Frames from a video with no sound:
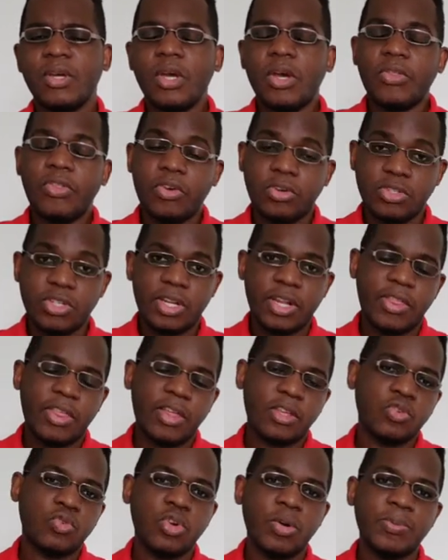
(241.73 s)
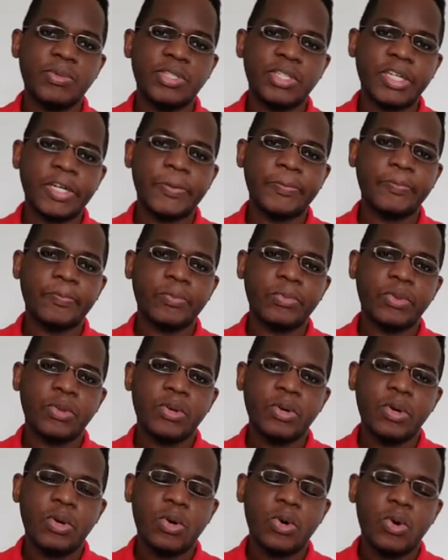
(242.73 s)
There's another scripture
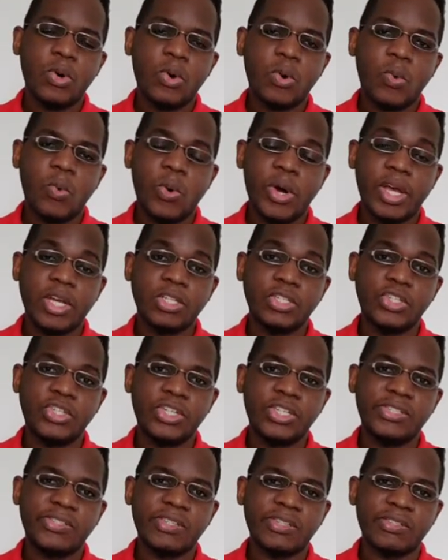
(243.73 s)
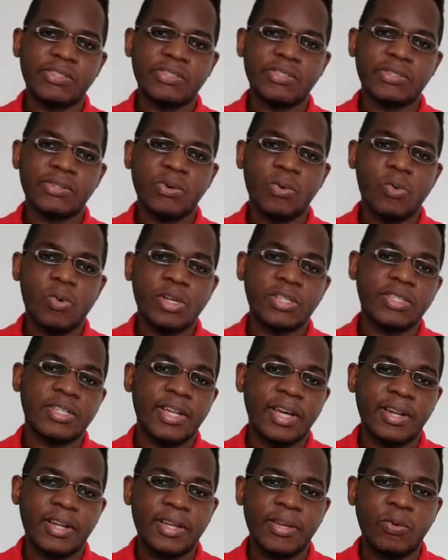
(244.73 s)
where Jesus was in,
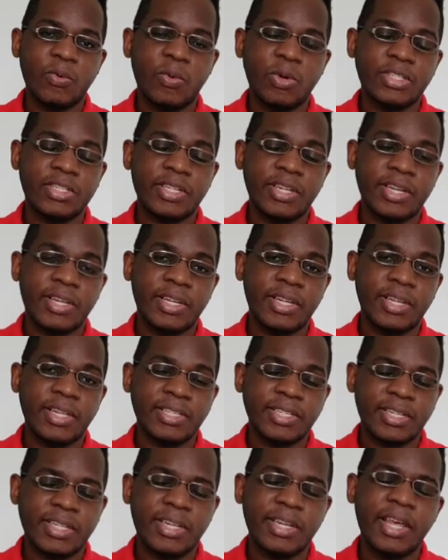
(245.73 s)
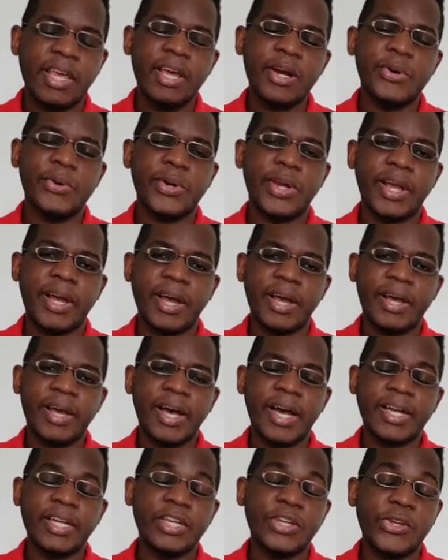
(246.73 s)
an, was in, in a certain area
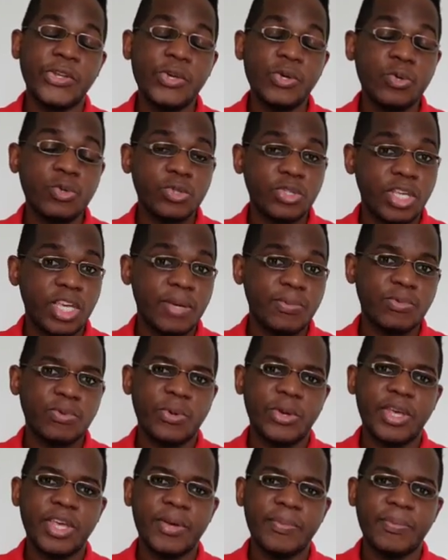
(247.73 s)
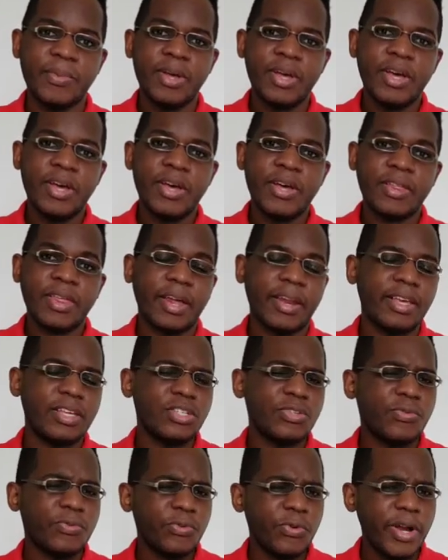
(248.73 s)
and news came to him that
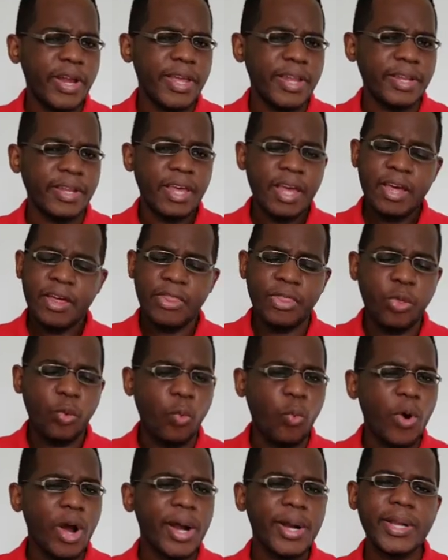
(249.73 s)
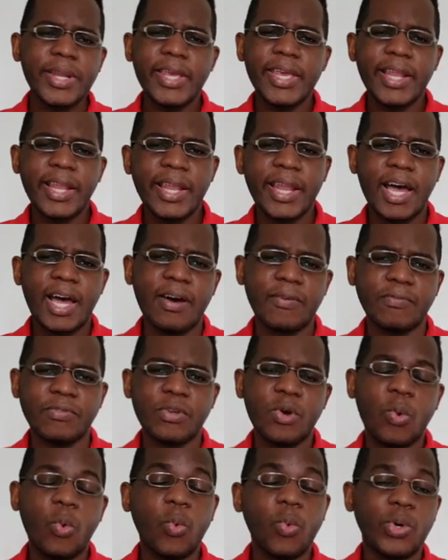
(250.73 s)
his friend, the one he loved,
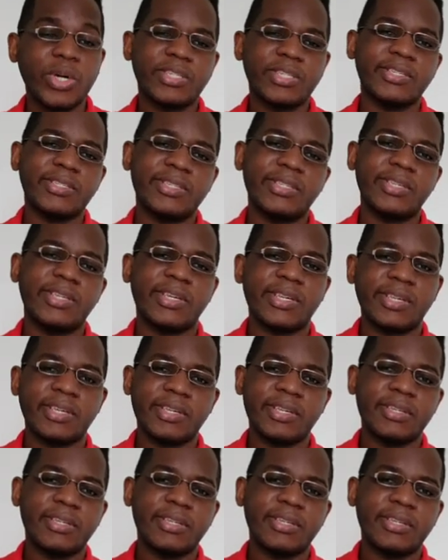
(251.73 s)
was sick.